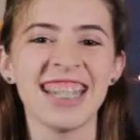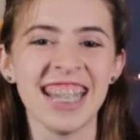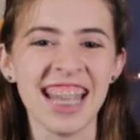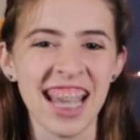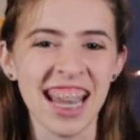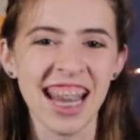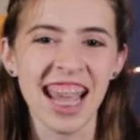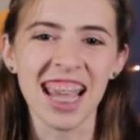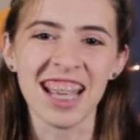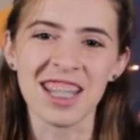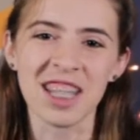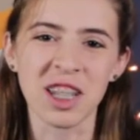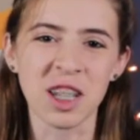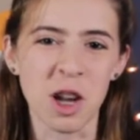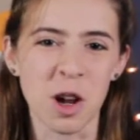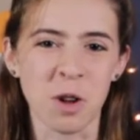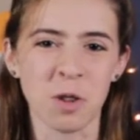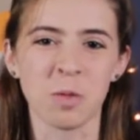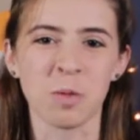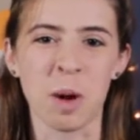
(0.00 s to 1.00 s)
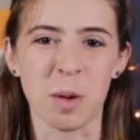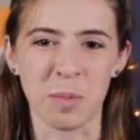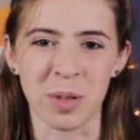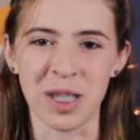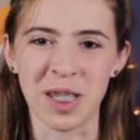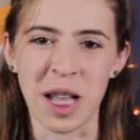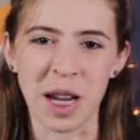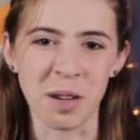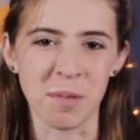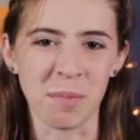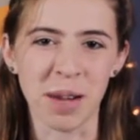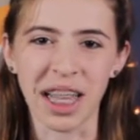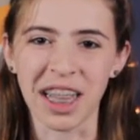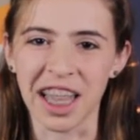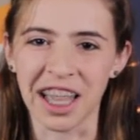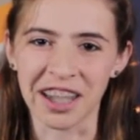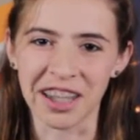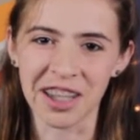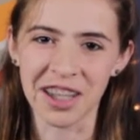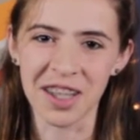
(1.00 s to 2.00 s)
DNA is a code represented by
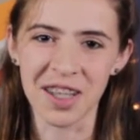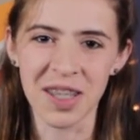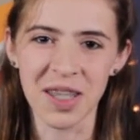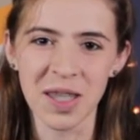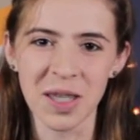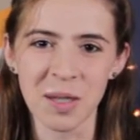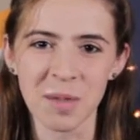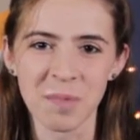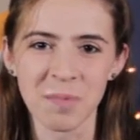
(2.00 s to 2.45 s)
letters.